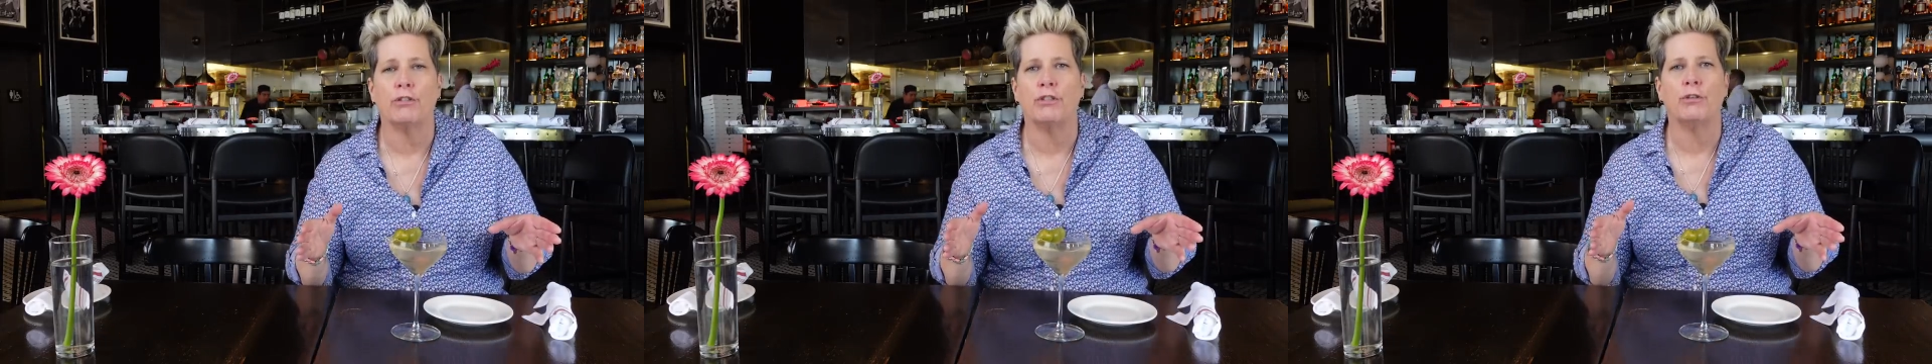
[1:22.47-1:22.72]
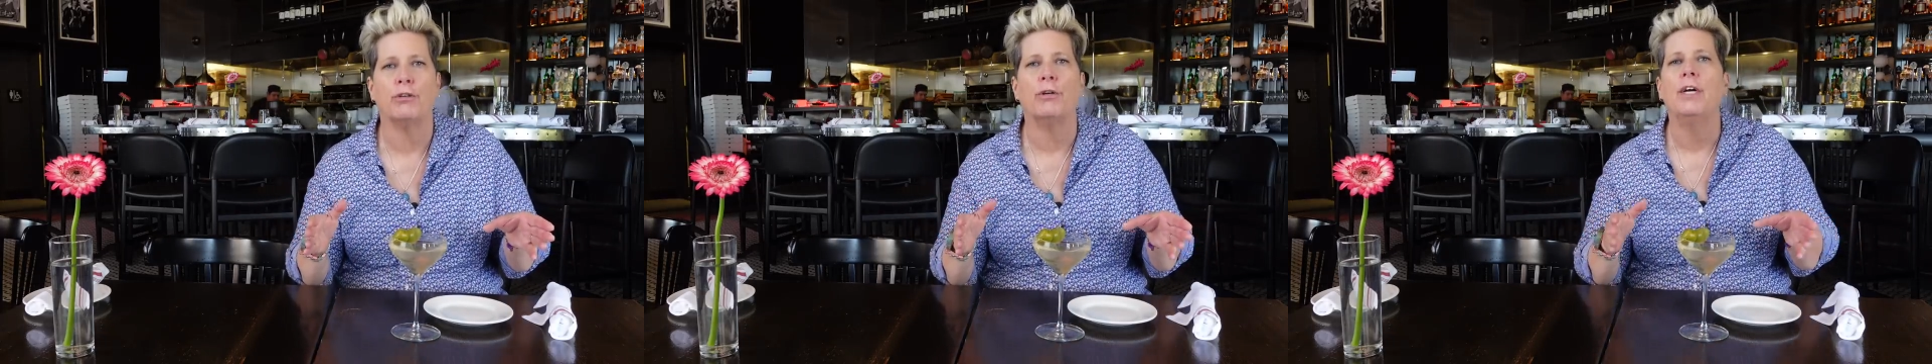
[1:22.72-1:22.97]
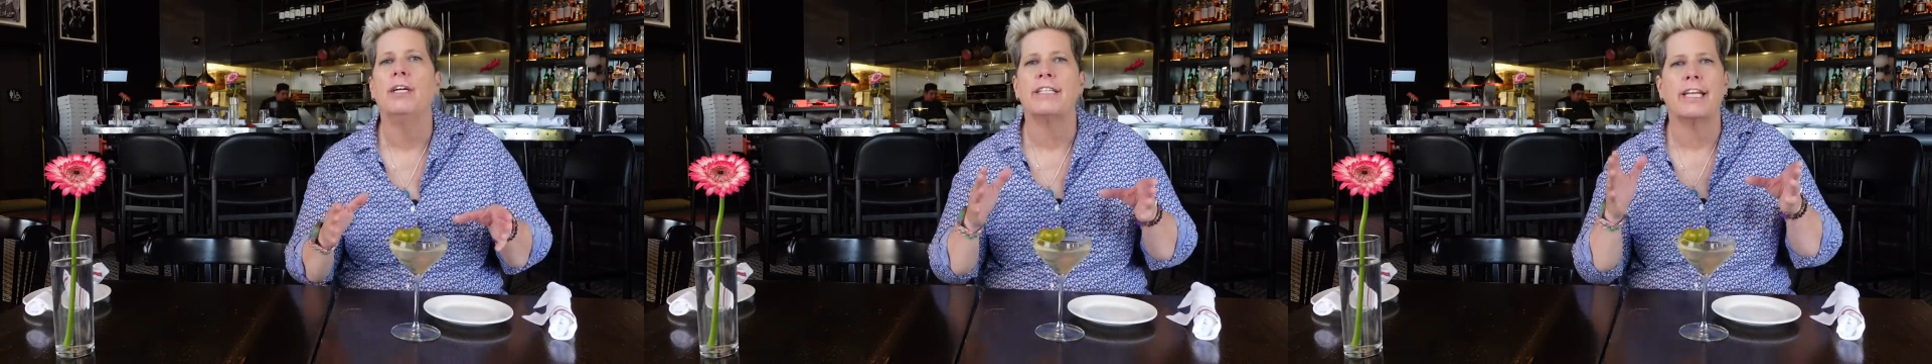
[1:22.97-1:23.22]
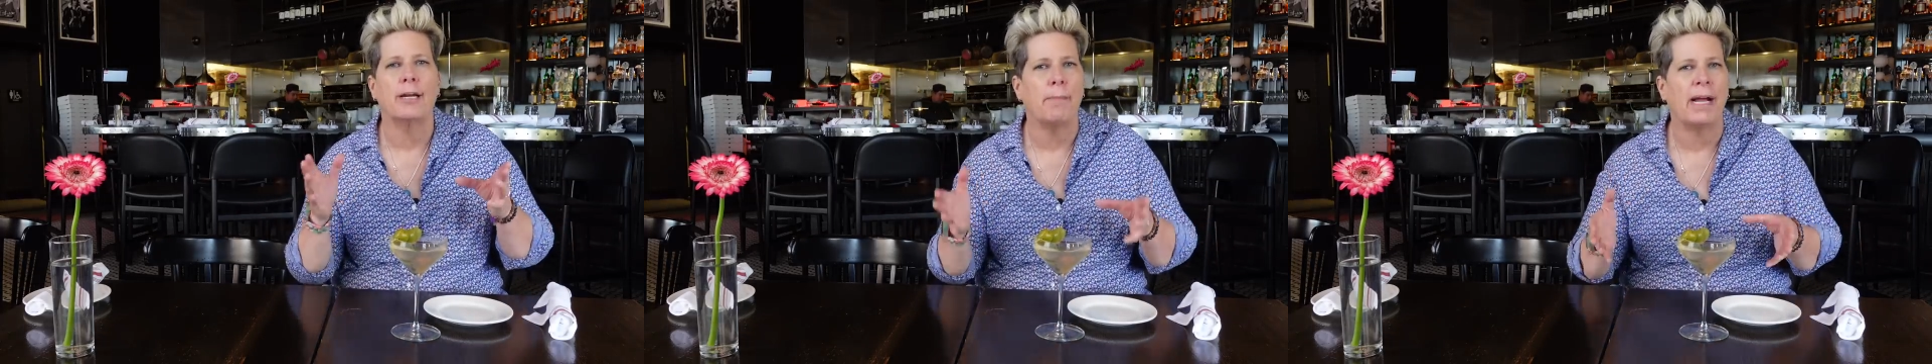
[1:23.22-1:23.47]
to
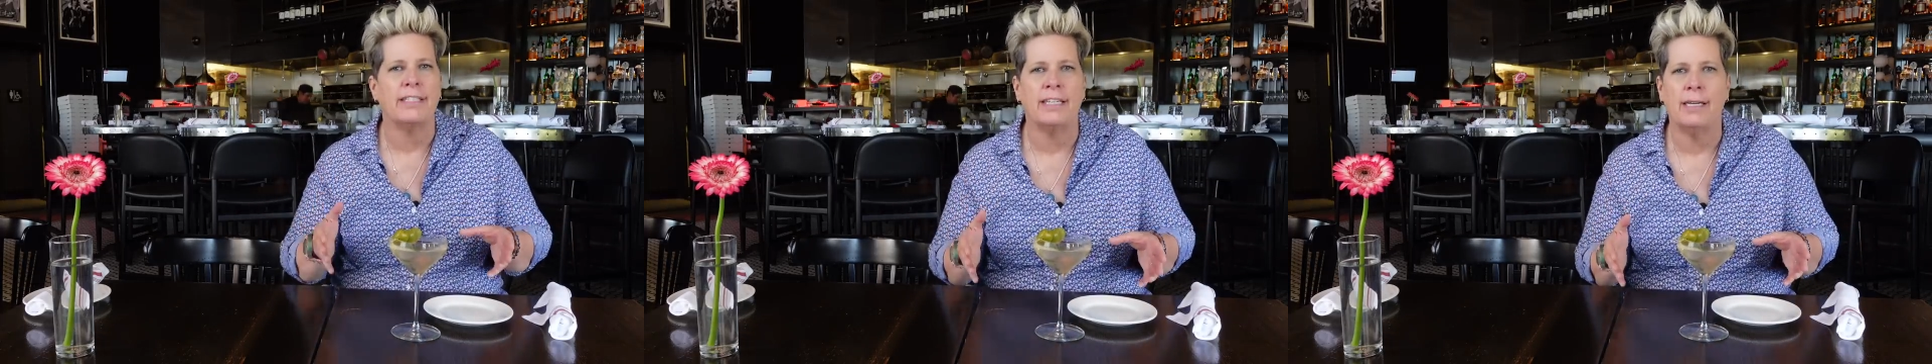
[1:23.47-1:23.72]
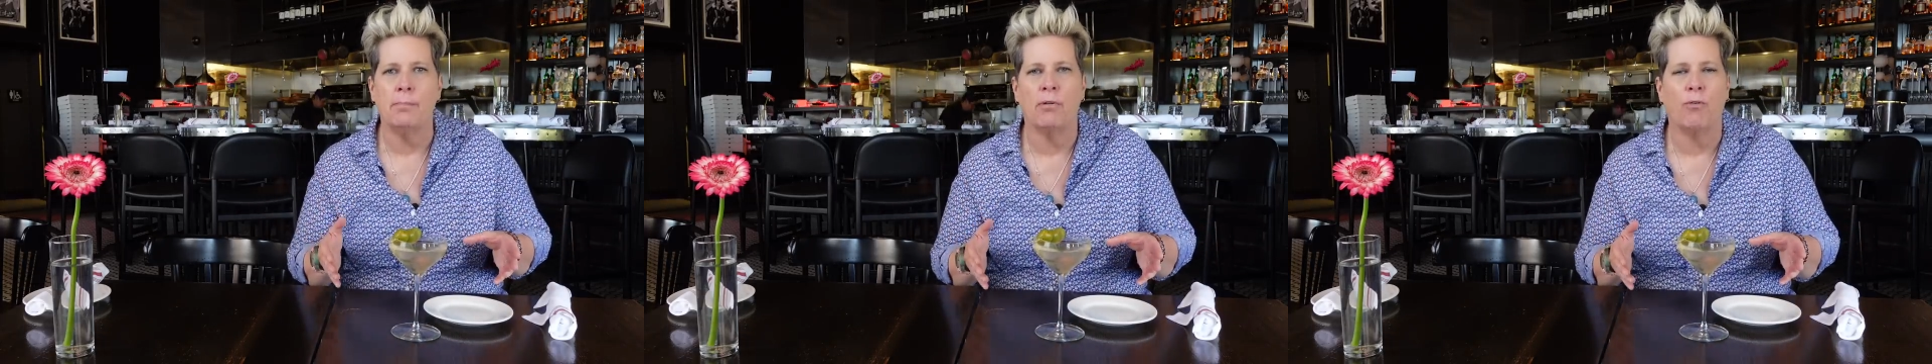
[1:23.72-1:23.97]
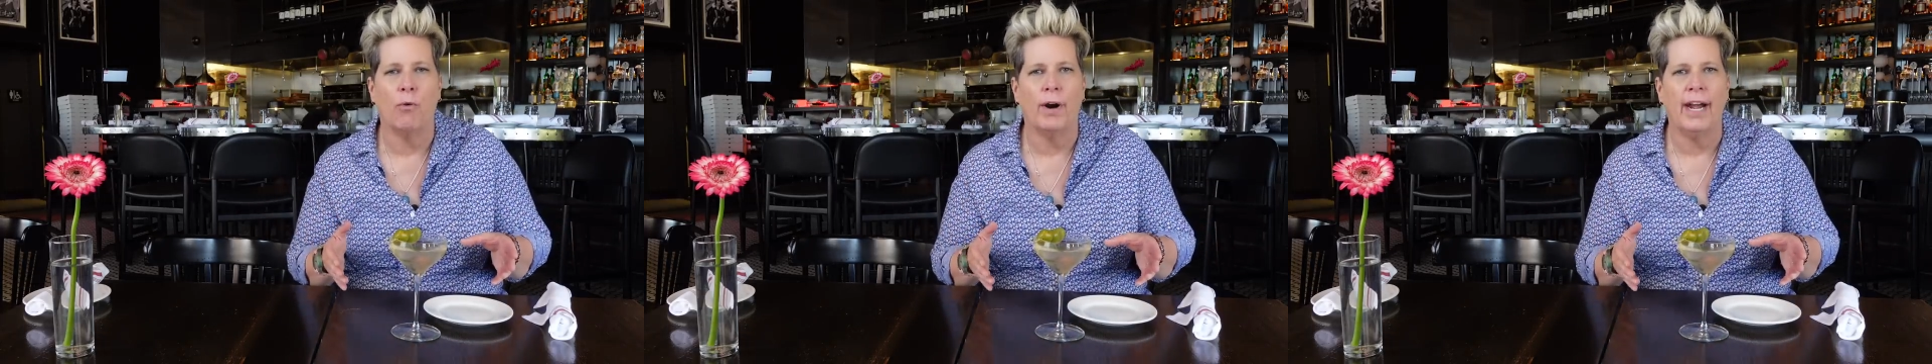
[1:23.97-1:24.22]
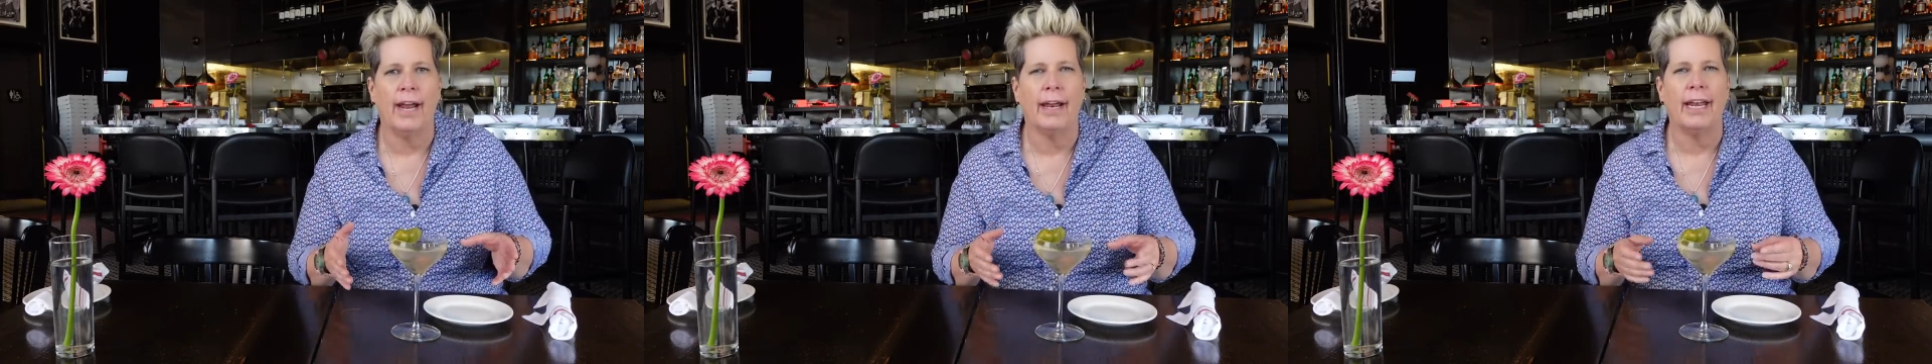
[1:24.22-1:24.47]
to get a bite to eat
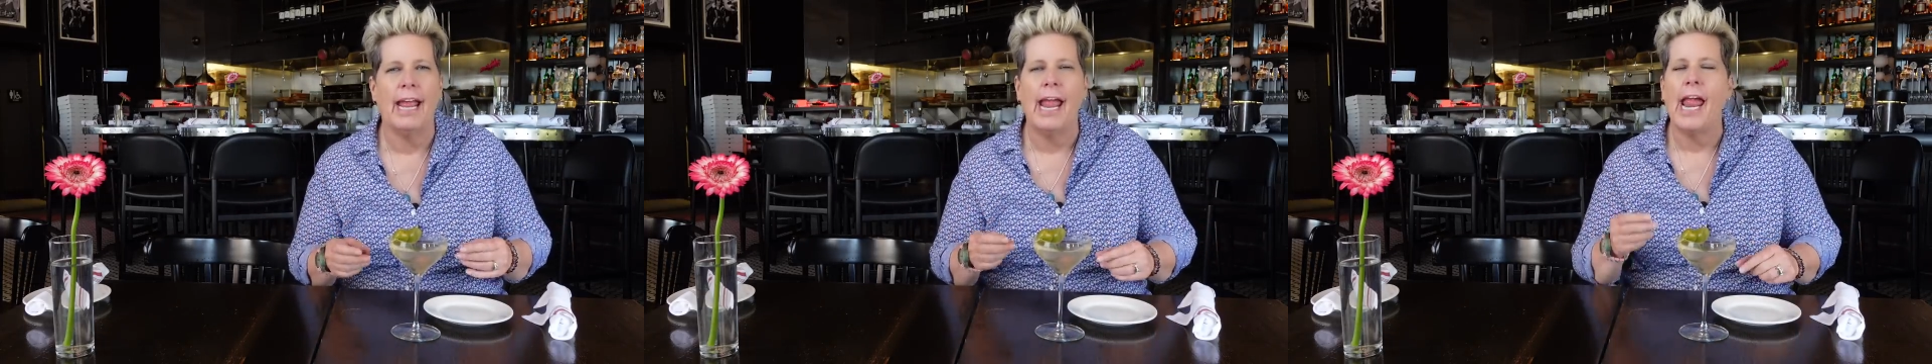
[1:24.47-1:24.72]
beforehand."